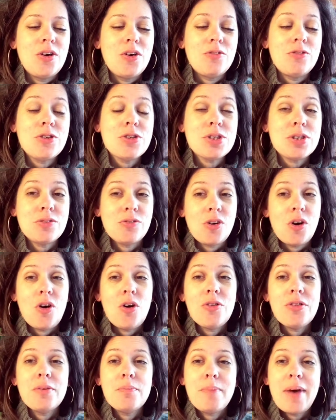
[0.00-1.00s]
First of all,
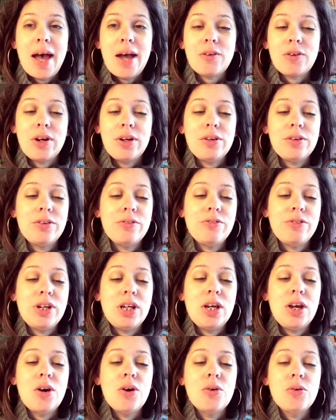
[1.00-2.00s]
the background of the
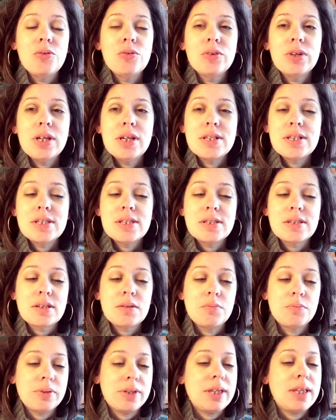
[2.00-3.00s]
video, it's
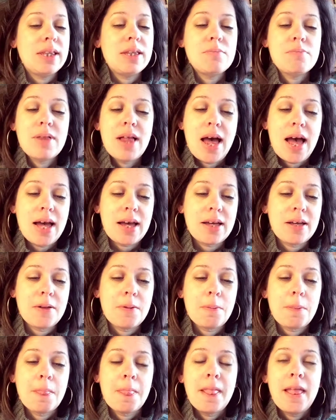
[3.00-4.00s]
completely black.
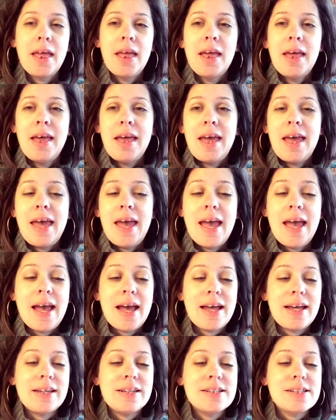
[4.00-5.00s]

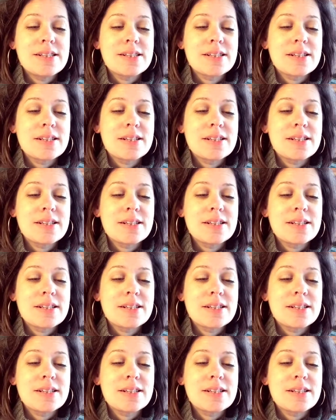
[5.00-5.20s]
And